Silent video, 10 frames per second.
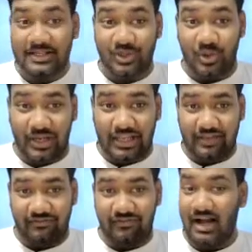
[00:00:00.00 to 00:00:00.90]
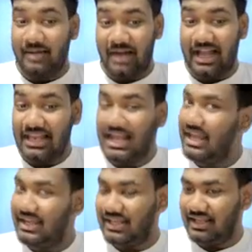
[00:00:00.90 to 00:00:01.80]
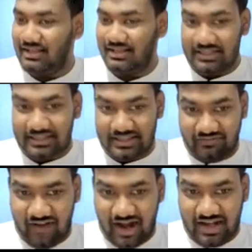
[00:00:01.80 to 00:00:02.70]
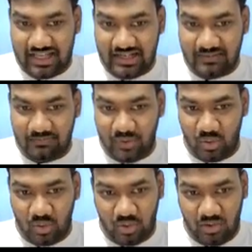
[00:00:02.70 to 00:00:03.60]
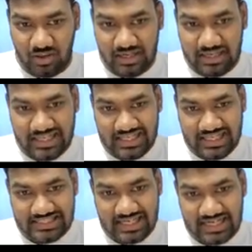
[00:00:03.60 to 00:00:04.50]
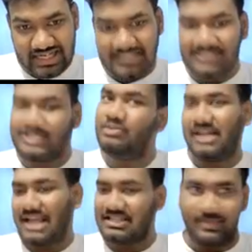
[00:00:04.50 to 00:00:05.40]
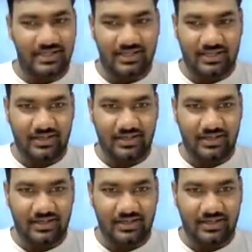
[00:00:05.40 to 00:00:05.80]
So if I'm highlighting, the one in blue is the consumer tax burden.